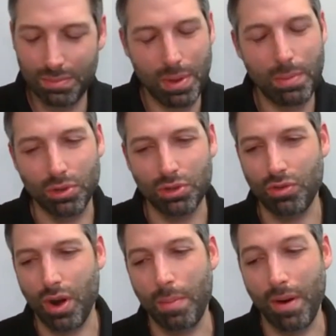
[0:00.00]
people just
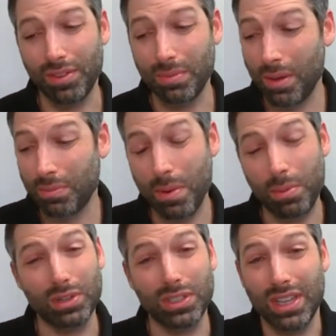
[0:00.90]
drop off. Sometimes
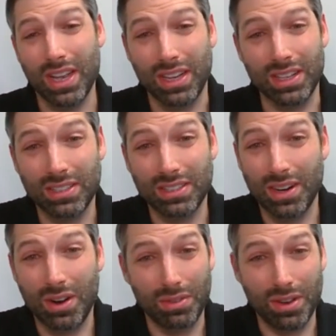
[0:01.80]
people are just idiots.
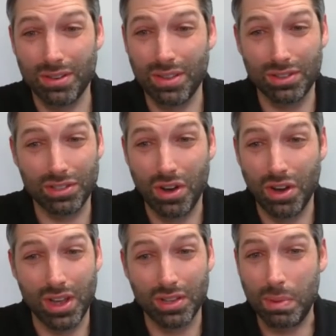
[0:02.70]
They're just not
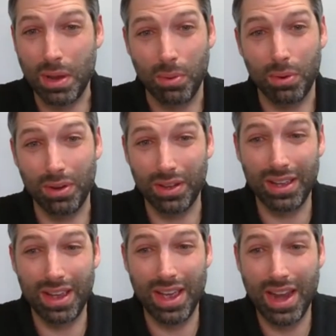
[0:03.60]
nice people.
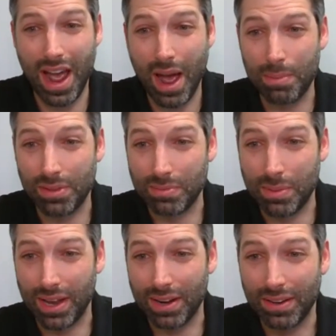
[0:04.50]
It happens,
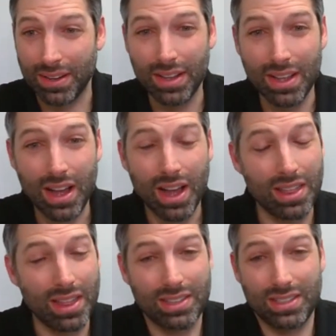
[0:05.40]
man.
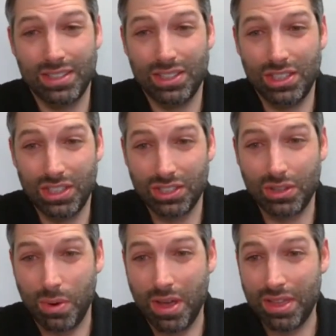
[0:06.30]
That's just
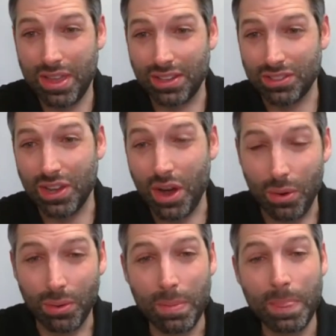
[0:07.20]
the way things
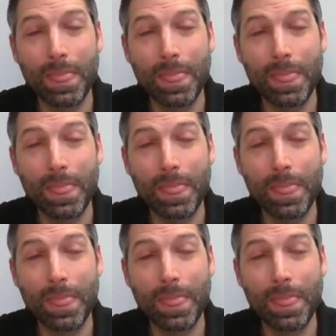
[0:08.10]
go.